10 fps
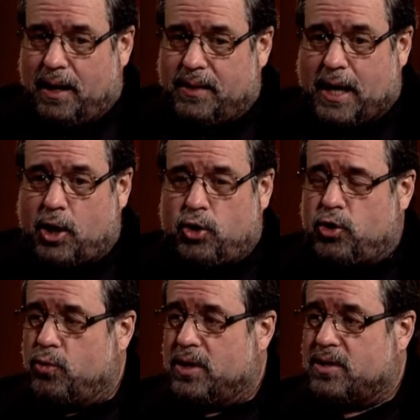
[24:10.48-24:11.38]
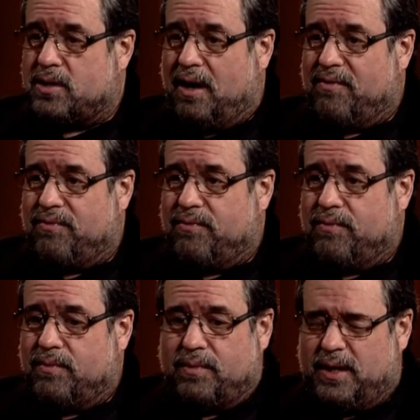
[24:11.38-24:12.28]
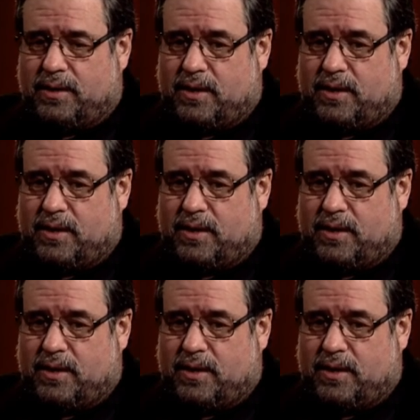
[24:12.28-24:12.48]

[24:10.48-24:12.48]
they could do this stuff that